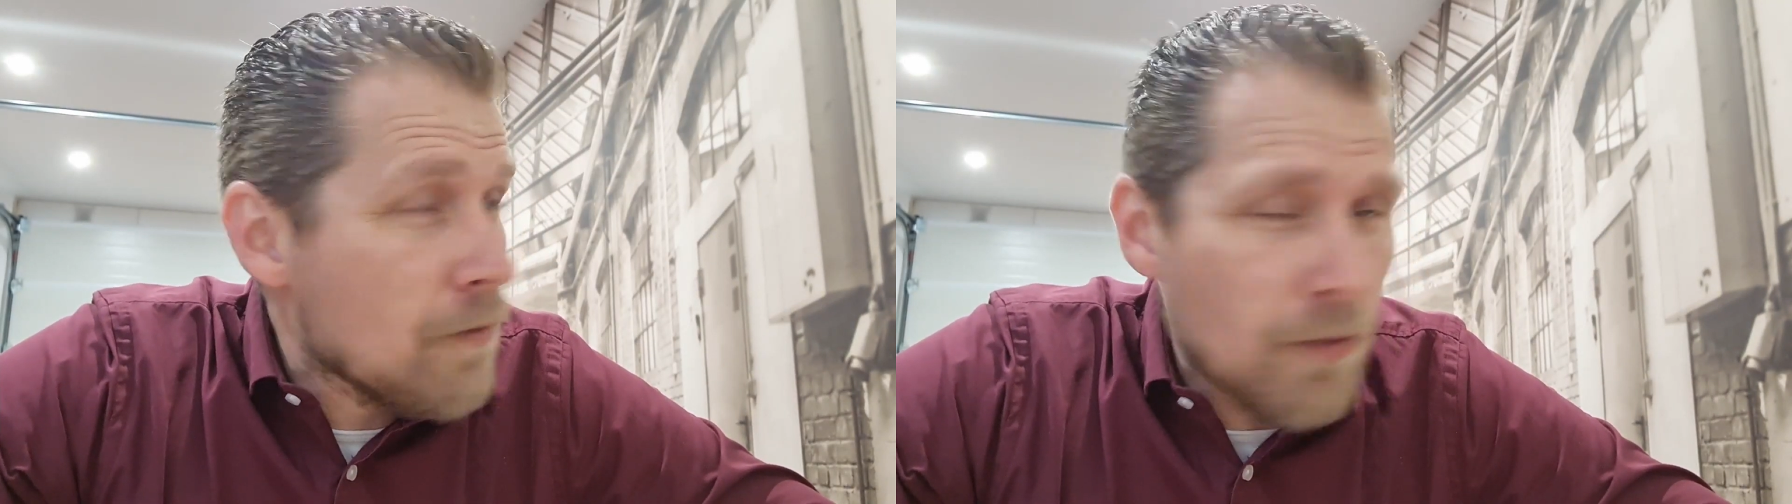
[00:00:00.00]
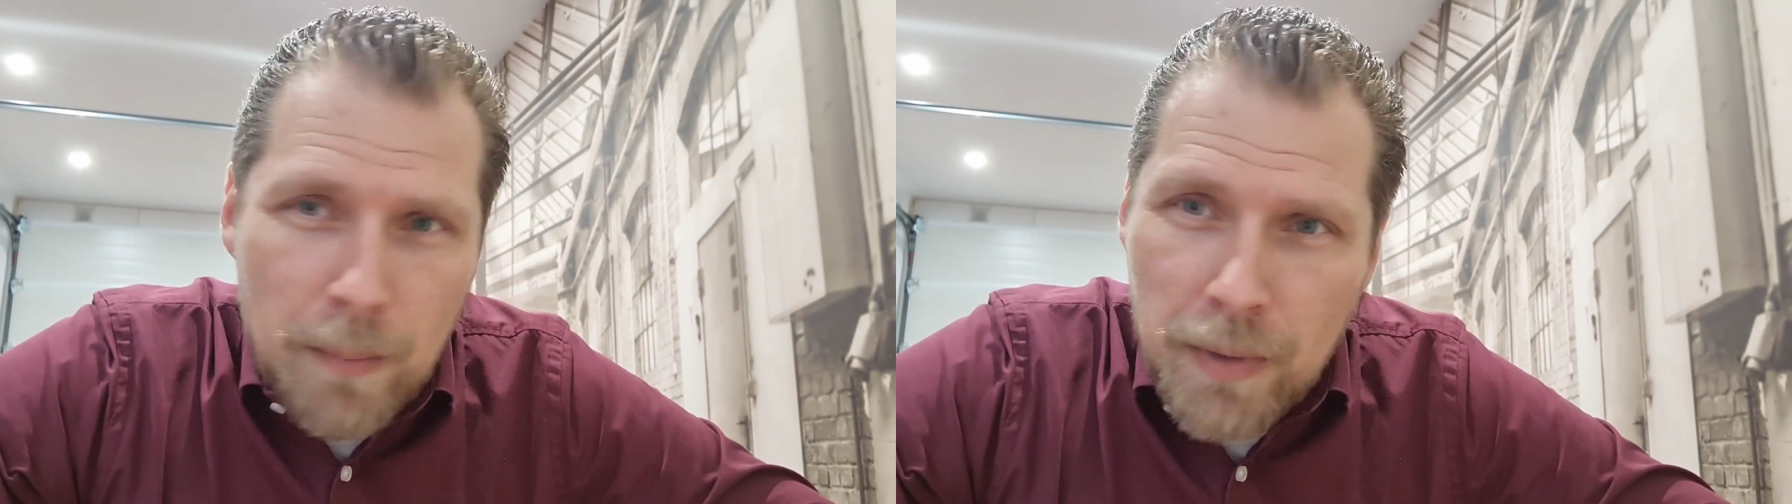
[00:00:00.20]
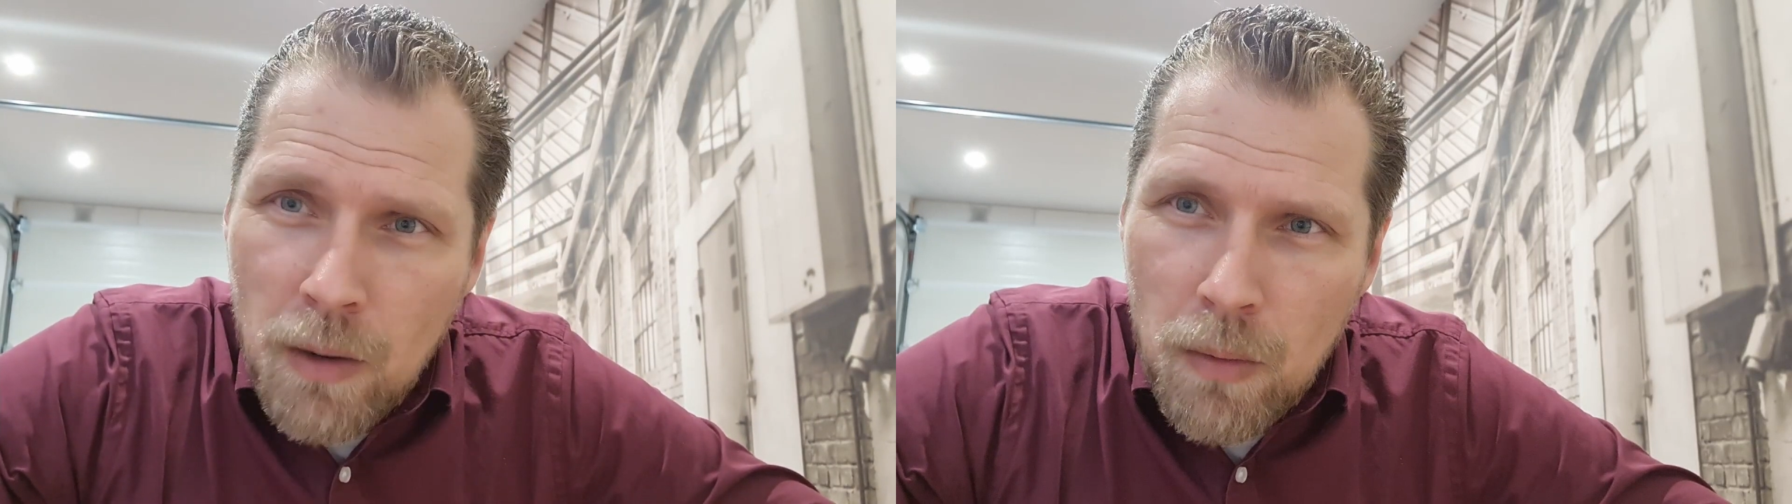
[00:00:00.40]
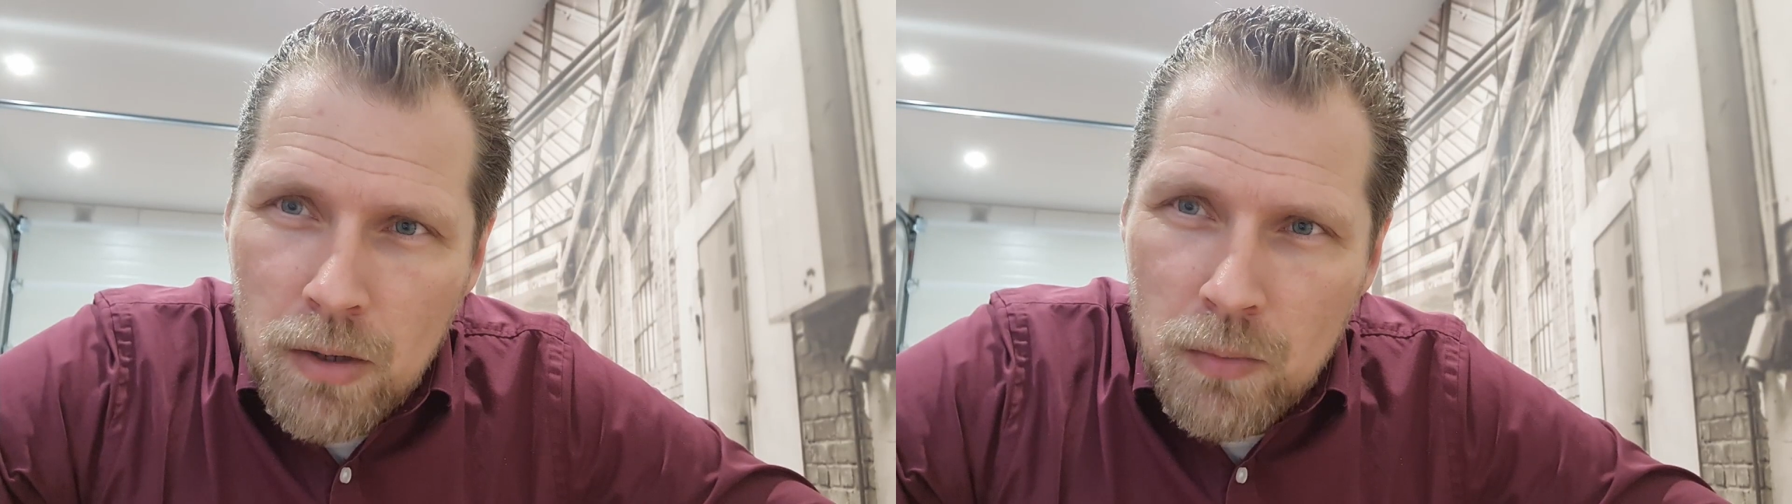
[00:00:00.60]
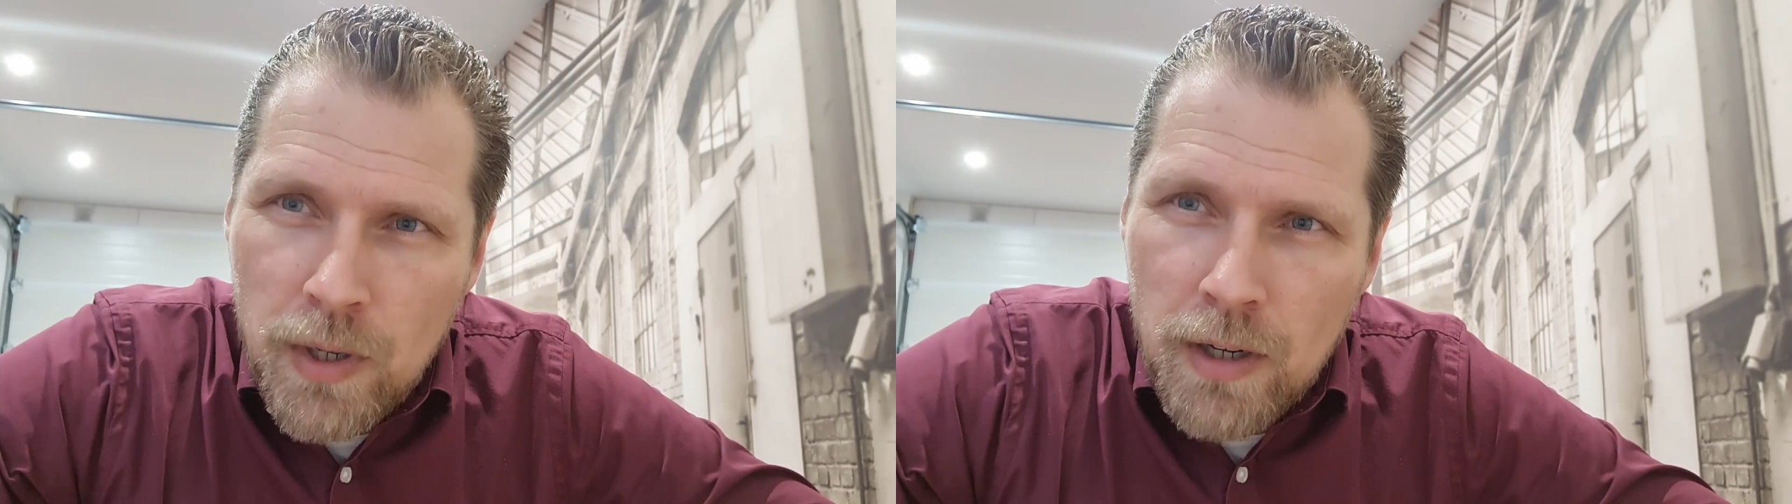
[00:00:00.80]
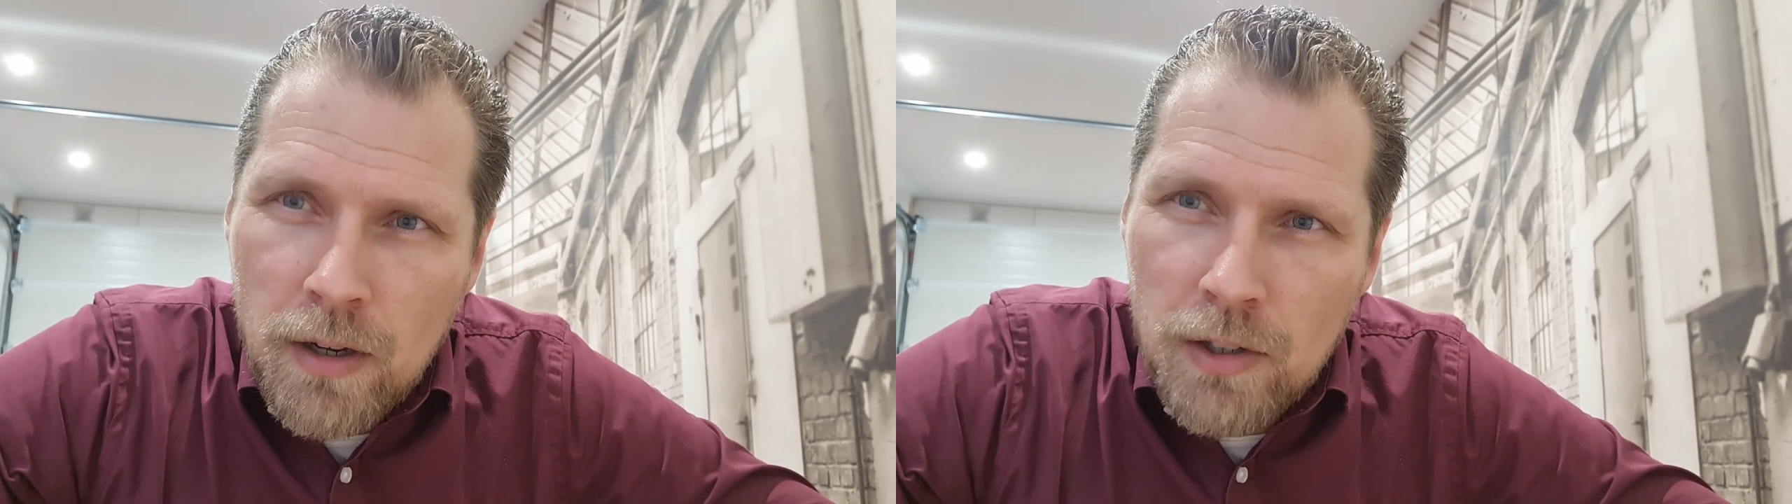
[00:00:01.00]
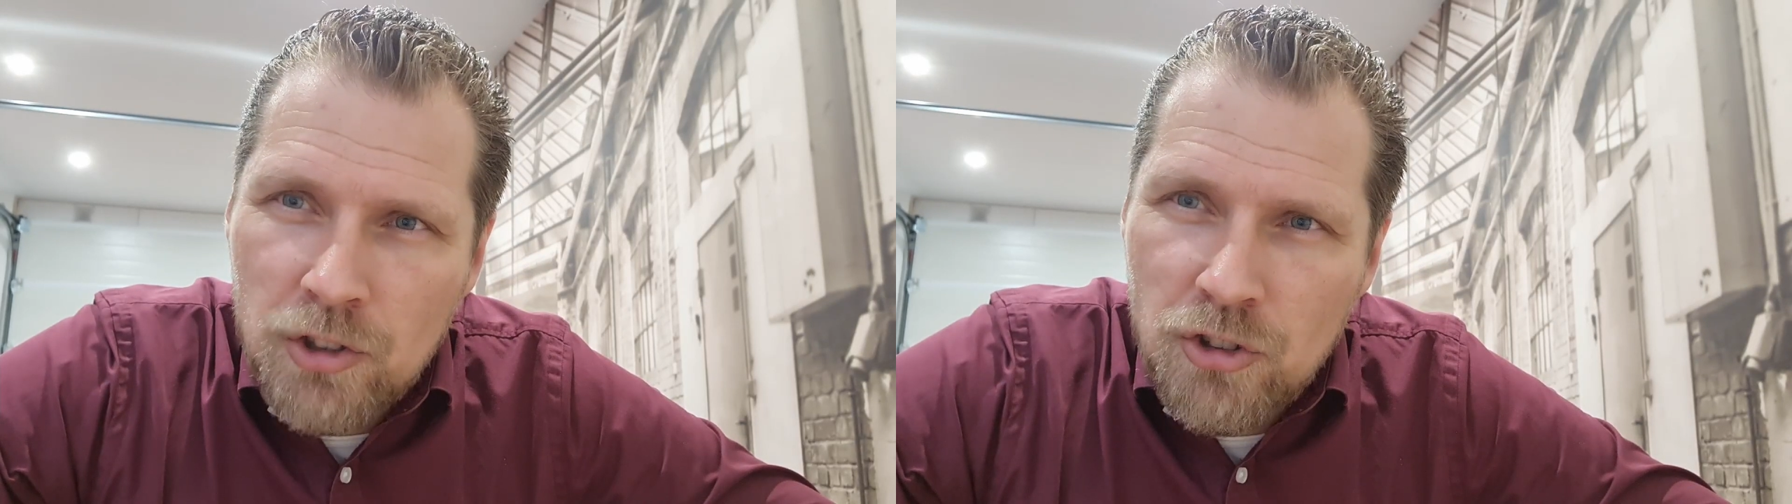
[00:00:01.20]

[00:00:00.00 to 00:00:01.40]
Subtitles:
From now on, we are gonna